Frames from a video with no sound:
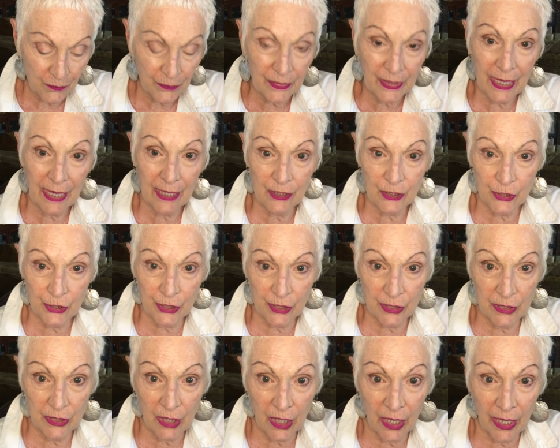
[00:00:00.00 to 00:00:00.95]
that she
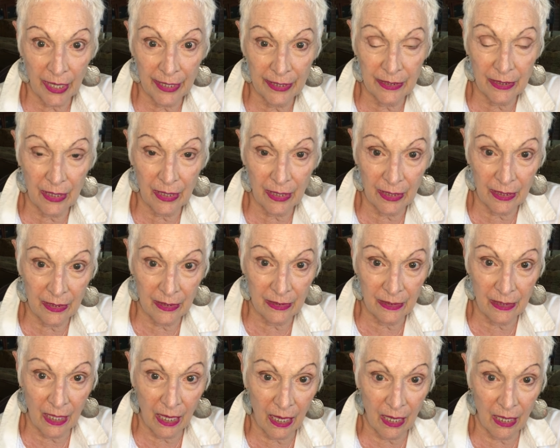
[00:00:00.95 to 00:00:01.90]
died
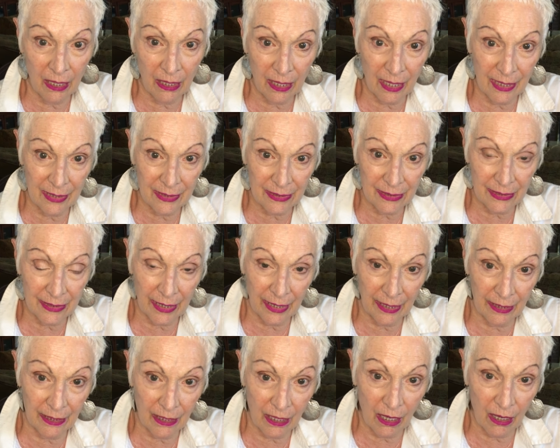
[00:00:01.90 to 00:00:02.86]
in a
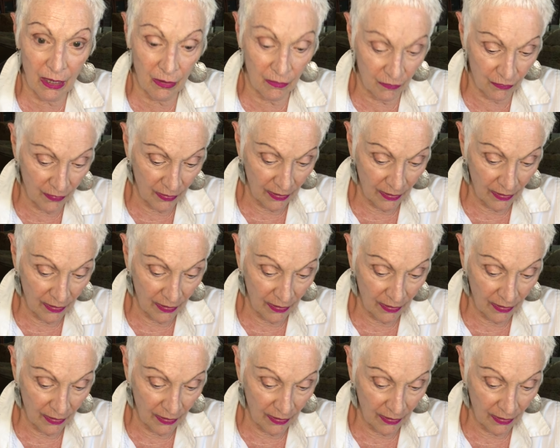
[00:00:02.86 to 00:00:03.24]
state of